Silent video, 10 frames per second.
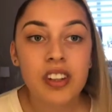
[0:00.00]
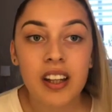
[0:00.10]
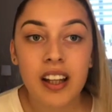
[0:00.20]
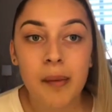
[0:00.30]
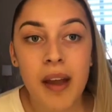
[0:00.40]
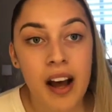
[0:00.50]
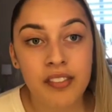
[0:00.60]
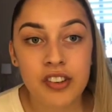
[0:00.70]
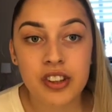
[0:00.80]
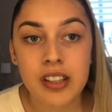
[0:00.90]
think I might have
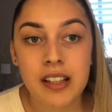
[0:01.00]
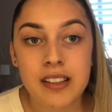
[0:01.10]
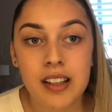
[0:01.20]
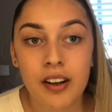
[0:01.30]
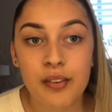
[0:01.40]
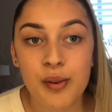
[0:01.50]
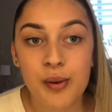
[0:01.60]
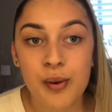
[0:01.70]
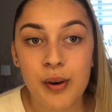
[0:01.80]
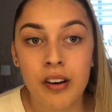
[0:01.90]
to just insert a
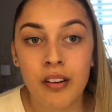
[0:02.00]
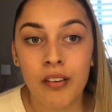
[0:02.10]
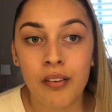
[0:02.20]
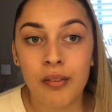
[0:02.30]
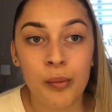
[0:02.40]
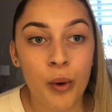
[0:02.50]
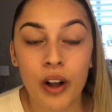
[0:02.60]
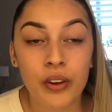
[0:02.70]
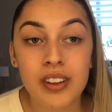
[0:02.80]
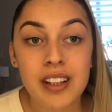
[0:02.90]
photo of what I
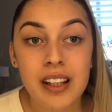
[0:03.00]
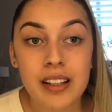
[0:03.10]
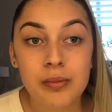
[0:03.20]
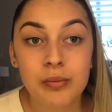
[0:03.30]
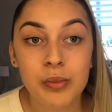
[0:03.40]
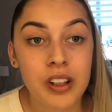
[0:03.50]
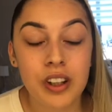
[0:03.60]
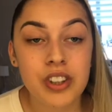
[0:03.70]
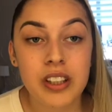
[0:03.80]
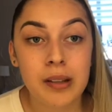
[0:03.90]
looked like when
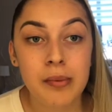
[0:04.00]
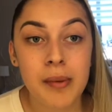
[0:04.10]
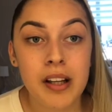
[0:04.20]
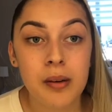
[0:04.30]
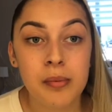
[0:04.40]
Kirsty did my makeup.